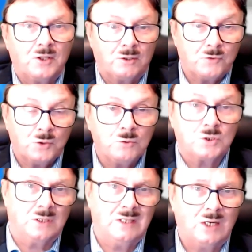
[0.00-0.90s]
Land of
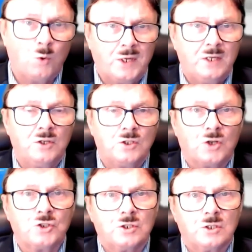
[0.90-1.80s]
News. A quick
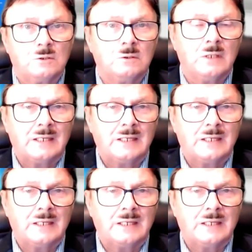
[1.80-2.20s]
introduction to